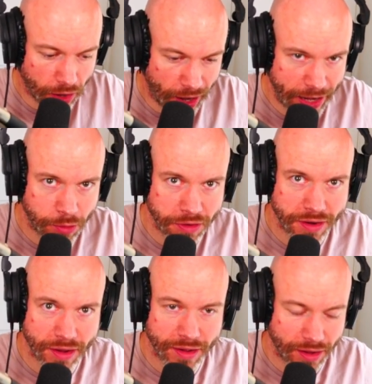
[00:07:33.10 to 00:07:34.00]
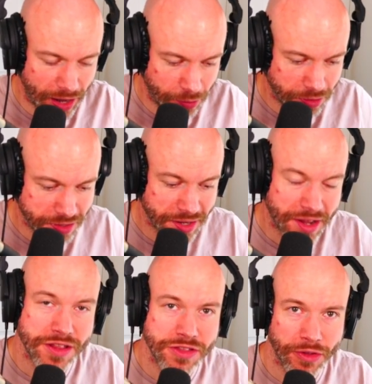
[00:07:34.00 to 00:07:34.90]
I would, I would
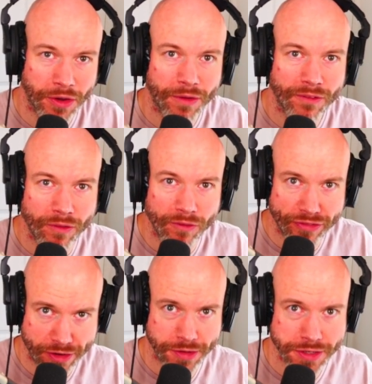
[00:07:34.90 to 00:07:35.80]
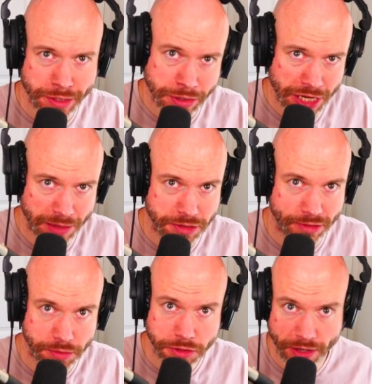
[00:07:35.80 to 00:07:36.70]
not focus on
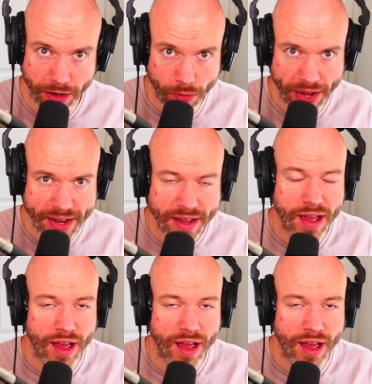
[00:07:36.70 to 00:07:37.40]
TypeScript straight away.